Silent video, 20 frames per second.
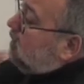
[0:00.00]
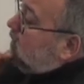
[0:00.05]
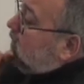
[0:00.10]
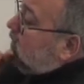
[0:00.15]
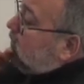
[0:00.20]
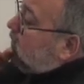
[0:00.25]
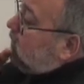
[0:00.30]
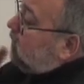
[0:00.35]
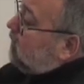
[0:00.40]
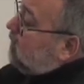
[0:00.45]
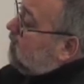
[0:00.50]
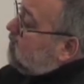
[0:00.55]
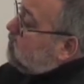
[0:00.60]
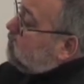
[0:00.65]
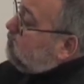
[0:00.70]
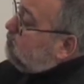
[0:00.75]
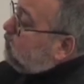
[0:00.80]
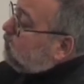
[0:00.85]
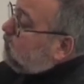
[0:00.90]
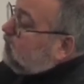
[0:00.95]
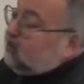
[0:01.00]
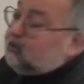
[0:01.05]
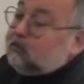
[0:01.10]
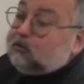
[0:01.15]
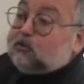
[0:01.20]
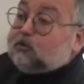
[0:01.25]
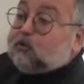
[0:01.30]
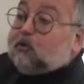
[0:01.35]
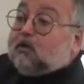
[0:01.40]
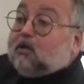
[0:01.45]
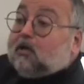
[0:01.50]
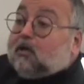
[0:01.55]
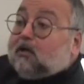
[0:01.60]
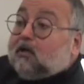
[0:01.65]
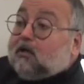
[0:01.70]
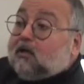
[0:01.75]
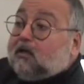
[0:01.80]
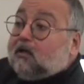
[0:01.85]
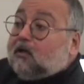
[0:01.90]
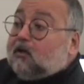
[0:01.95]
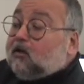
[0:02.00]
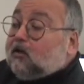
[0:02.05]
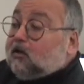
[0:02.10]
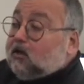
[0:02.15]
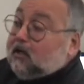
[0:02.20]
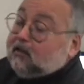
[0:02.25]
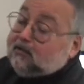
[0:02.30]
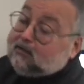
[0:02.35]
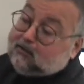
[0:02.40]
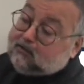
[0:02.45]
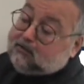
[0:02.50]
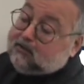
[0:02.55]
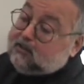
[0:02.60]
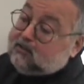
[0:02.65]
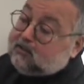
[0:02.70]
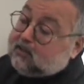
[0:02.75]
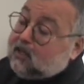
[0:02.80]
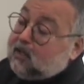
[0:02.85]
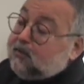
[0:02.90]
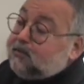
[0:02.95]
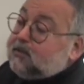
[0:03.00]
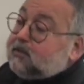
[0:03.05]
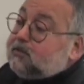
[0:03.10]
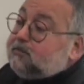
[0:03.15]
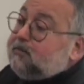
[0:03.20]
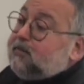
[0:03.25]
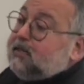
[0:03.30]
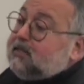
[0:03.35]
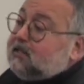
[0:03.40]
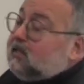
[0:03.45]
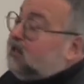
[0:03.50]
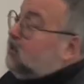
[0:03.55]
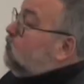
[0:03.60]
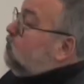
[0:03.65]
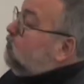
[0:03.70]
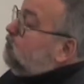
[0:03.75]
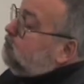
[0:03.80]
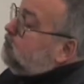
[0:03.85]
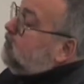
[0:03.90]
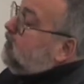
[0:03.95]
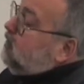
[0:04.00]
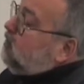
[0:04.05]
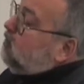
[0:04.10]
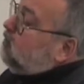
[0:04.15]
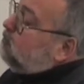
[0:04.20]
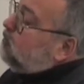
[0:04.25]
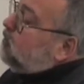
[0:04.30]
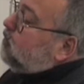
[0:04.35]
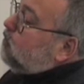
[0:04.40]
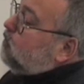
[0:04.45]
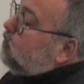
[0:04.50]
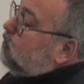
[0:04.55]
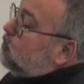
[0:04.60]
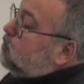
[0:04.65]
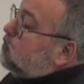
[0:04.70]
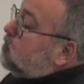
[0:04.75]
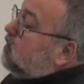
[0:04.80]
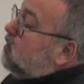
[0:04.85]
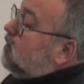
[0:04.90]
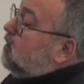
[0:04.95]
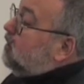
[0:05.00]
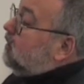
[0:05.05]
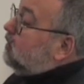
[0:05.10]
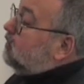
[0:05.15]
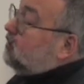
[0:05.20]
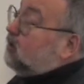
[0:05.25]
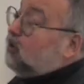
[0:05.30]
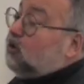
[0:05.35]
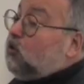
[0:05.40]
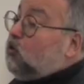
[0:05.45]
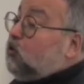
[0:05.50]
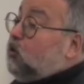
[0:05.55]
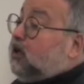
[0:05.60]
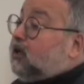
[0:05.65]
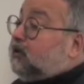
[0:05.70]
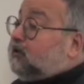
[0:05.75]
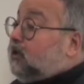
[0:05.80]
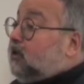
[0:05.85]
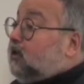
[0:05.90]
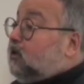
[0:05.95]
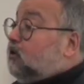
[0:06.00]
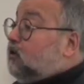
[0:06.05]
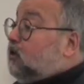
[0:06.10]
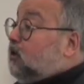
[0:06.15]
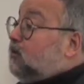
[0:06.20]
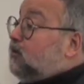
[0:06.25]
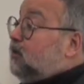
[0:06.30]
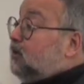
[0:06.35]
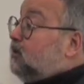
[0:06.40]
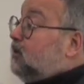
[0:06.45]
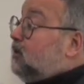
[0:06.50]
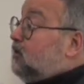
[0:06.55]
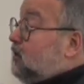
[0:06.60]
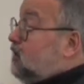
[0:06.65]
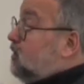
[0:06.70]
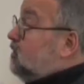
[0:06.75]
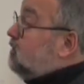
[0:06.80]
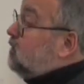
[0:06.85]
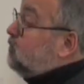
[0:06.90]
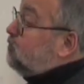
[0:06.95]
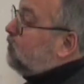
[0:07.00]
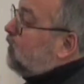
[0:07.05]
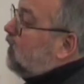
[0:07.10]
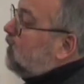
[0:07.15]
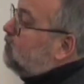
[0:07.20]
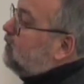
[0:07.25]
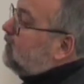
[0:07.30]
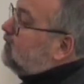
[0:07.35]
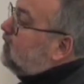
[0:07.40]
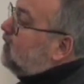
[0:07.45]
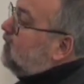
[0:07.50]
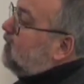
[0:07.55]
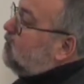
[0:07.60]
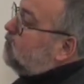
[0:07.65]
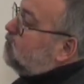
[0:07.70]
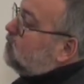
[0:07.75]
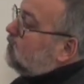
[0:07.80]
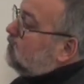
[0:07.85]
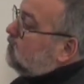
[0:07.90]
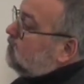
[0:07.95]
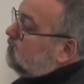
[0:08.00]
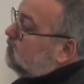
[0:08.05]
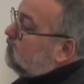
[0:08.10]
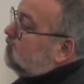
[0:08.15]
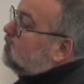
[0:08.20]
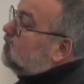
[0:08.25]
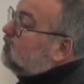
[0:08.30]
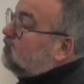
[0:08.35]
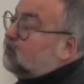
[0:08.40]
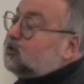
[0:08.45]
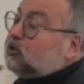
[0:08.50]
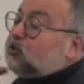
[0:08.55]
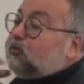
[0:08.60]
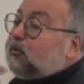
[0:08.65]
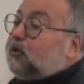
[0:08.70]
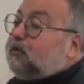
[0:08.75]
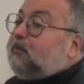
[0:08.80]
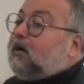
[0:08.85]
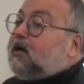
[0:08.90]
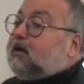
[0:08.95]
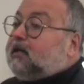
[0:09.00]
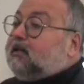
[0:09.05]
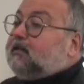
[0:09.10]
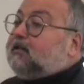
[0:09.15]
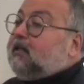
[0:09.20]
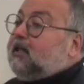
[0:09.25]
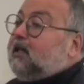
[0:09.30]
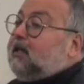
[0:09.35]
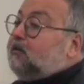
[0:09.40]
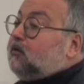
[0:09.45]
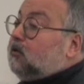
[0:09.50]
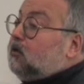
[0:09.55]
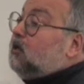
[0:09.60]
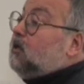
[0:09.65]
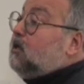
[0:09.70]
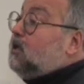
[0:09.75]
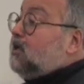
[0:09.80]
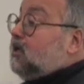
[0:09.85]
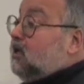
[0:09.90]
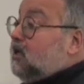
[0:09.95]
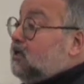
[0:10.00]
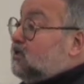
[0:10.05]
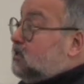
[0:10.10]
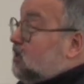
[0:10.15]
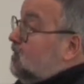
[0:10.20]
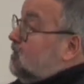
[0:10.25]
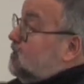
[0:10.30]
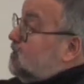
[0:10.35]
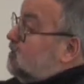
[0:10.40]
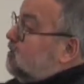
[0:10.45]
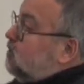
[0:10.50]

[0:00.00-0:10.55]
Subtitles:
In the case of potatoes, and this happens basically with many of produce, the own category, the private label, the supermarket label, is